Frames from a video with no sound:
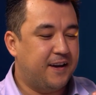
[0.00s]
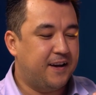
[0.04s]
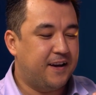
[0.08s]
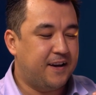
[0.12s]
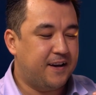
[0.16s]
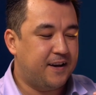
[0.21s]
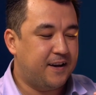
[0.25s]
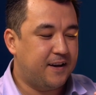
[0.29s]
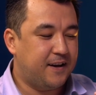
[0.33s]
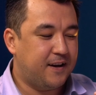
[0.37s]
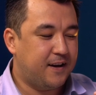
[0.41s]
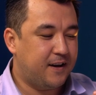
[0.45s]

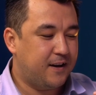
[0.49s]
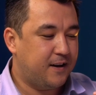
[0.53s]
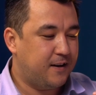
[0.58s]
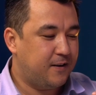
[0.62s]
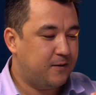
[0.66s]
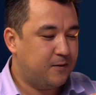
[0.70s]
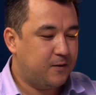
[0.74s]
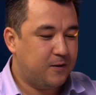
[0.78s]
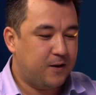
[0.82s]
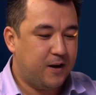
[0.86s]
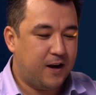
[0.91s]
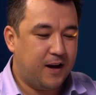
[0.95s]

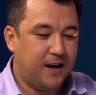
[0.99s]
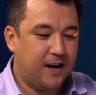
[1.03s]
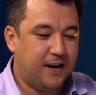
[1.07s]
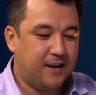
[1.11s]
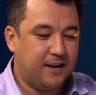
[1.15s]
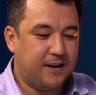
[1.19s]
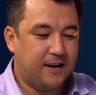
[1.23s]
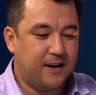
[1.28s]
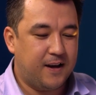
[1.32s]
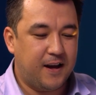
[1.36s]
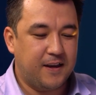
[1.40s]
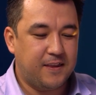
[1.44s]
I
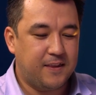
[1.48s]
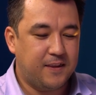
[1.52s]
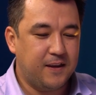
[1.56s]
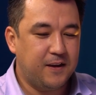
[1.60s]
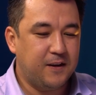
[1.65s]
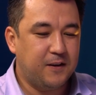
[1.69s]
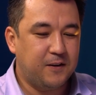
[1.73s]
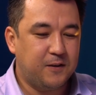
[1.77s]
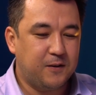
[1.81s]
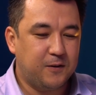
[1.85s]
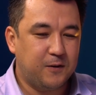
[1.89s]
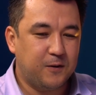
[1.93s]

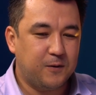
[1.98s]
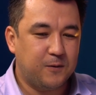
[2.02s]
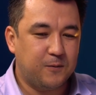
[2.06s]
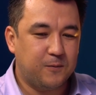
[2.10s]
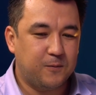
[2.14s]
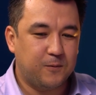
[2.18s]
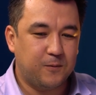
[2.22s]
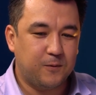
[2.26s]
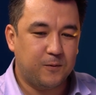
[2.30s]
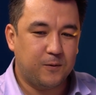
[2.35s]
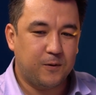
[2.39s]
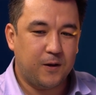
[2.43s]
think
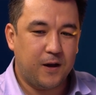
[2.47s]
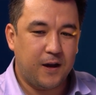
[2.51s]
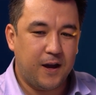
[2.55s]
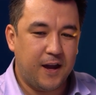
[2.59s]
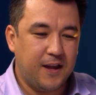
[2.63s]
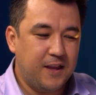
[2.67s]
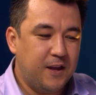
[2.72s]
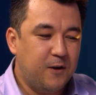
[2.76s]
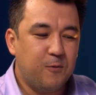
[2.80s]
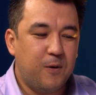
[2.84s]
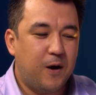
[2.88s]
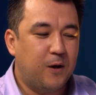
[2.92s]

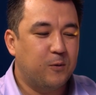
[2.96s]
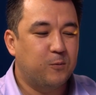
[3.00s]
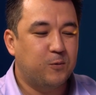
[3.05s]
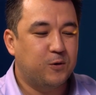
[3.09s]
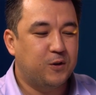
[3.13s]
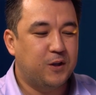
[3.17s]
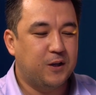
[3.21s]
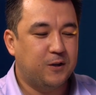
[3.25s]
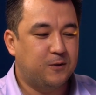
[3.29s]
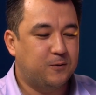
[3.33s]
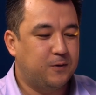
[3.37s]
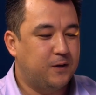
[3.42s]
anyone
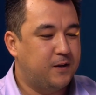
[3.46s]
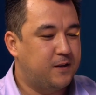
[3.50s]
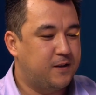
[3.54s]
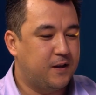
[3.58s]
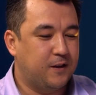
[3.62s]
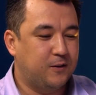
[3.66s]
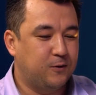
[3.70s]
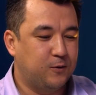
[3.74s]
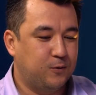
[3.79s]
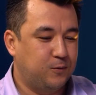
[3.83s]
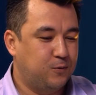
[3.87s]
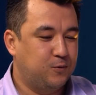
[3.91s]
would agree
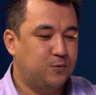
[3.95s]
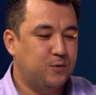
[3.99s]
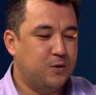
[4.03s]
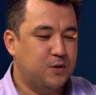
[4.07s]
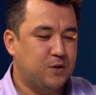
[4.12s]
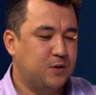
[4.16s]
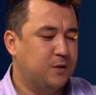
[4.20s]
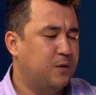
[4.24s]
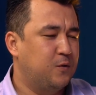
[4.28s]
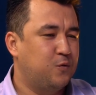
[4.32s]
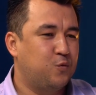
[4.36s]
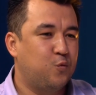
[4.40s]
that
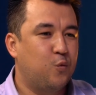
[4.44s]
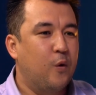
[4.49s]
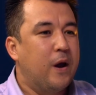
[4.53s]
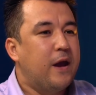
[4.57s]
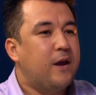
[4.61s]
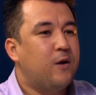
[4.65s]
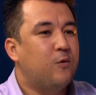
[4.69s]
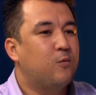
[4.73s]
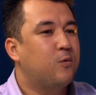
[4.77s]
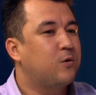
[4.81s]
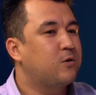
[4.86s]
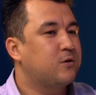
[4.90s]
nutrition is
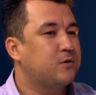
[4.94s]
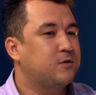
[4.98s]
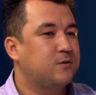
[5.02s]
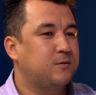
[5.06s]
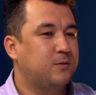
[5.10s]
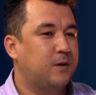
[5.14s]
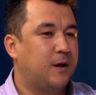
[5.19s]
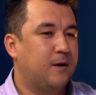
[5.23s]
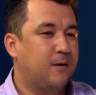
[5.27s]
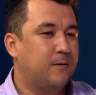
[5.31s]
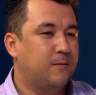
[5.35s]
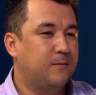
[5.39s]
way worse
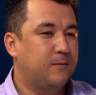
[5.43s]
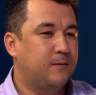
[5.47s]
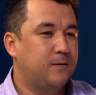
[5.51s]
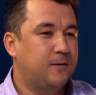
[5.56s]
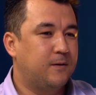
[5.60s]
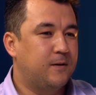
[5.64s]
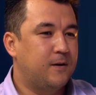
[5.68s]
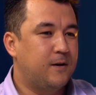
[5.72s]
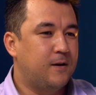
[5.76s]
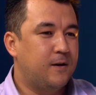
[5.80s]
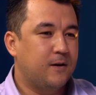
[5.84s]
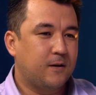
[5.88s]
now
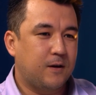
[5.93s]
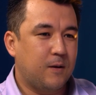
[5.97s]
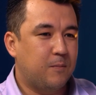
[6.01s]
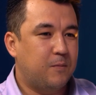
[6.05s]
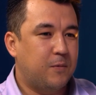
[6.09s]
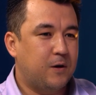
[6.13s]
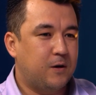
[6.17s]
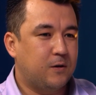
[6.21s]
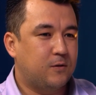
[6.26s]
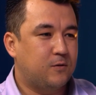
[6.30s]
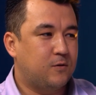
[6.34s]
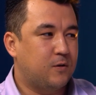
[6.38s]

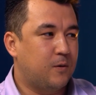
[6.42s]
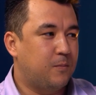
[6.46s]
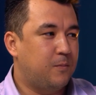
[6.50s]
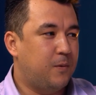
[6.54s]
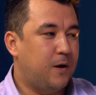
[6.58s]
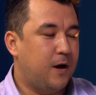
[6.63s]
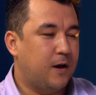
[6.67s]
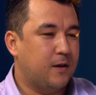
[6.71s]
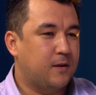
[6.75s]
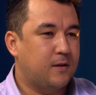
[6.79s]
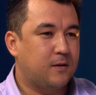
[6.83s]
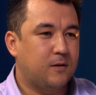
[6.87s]
compared to the
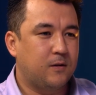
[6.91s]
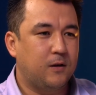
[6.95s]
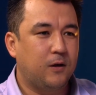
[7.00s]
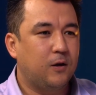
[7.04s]
past.